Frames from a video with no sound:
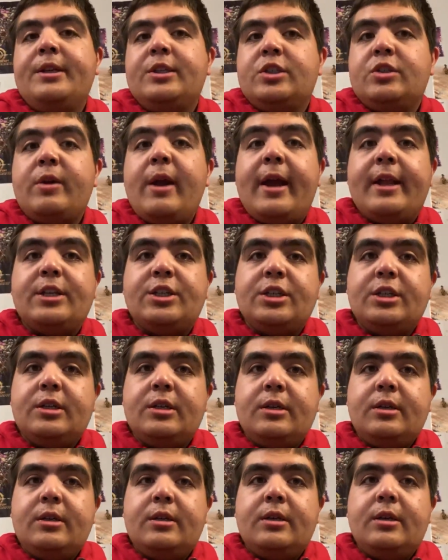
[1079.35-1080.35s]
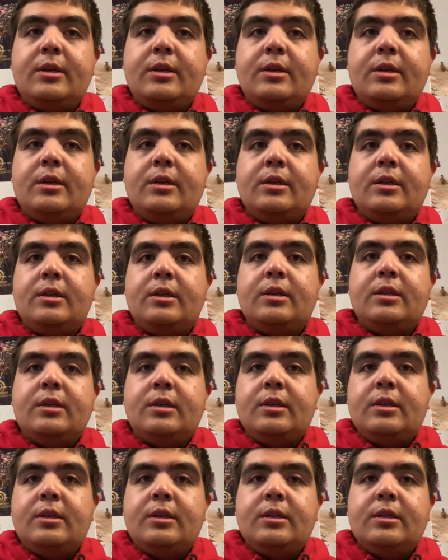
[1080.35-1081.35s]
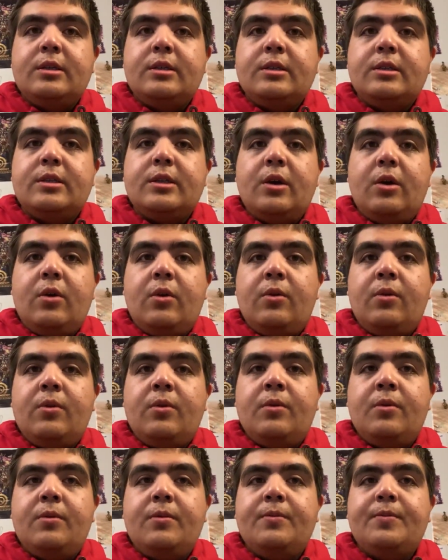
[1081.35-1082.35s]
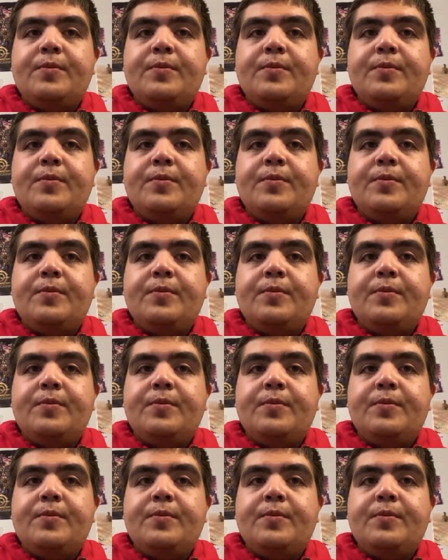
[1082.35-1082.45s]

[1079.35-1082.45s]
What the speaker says: stretch. So